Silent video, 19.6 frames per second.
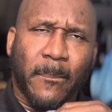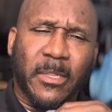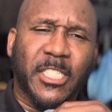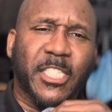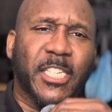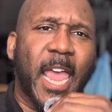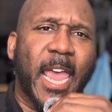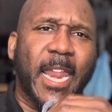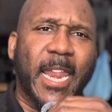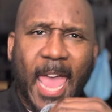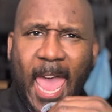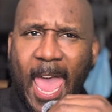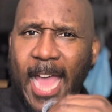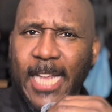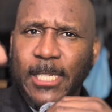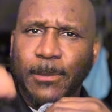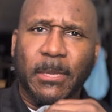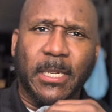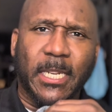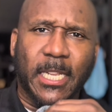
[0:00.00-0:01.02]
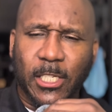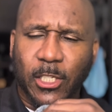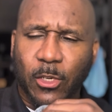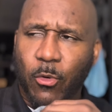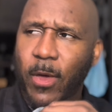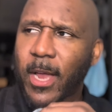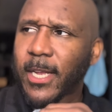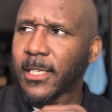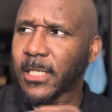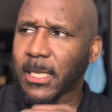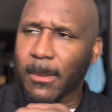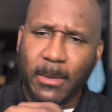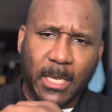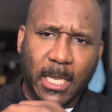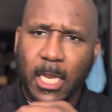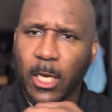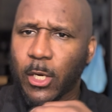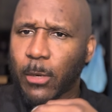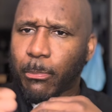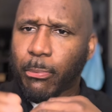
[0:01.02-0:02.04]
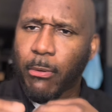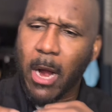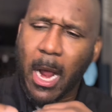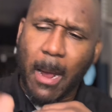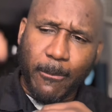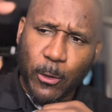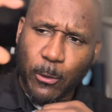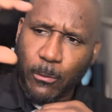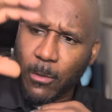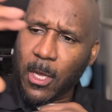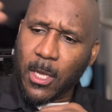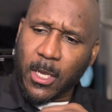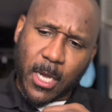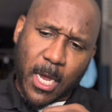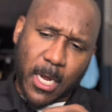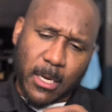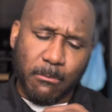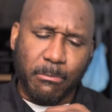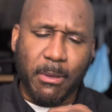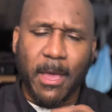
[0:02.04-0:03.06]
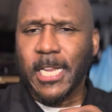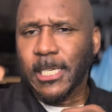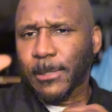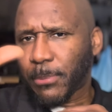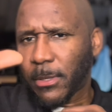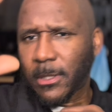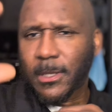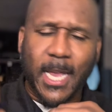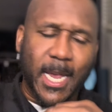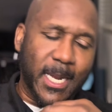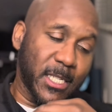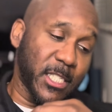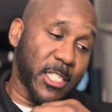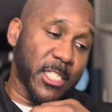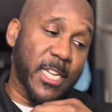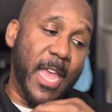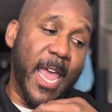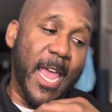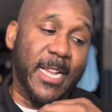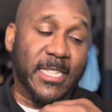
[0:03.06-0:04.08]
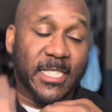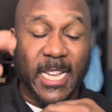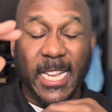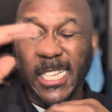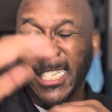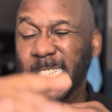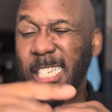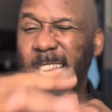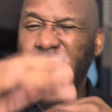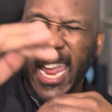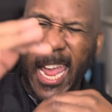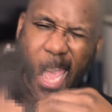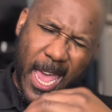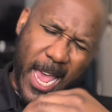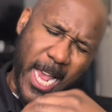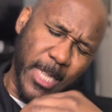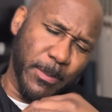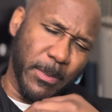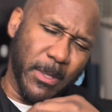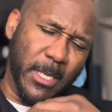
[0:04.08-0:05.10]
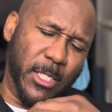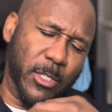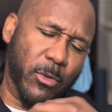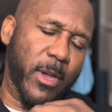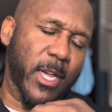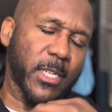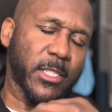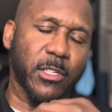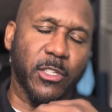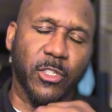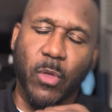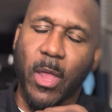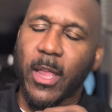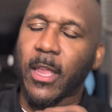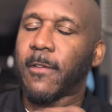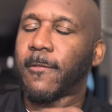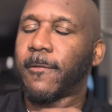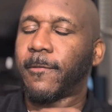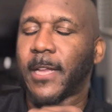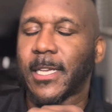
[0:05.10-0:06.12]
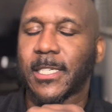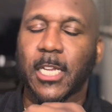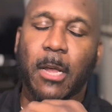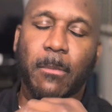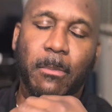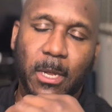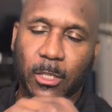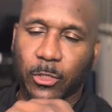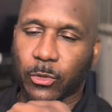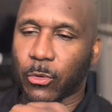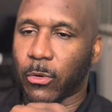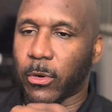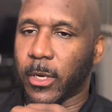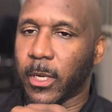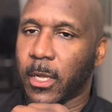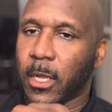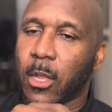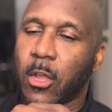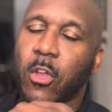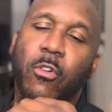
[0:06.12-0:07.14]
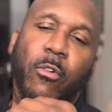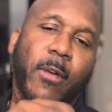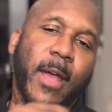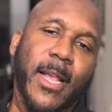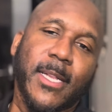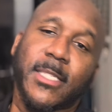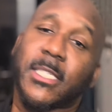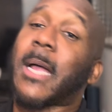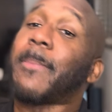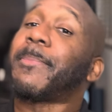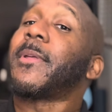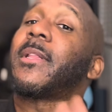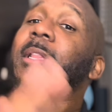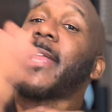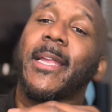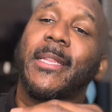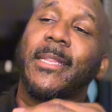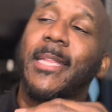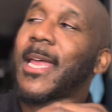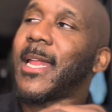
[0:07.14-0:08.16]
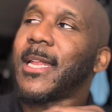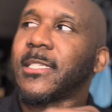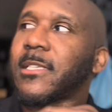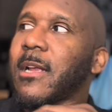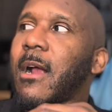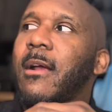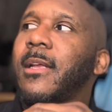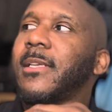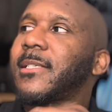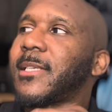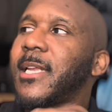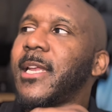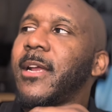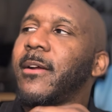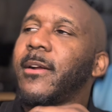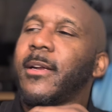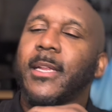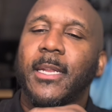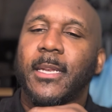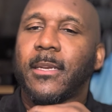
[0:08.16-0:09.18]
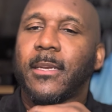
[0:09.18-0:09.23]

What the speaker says: chat, ask me these questions. I'm going to give you the prompt. You cut and paste, put that in chat and say, chat, ask me these questions so I can flesh out my story. Right. Something like that. It's here.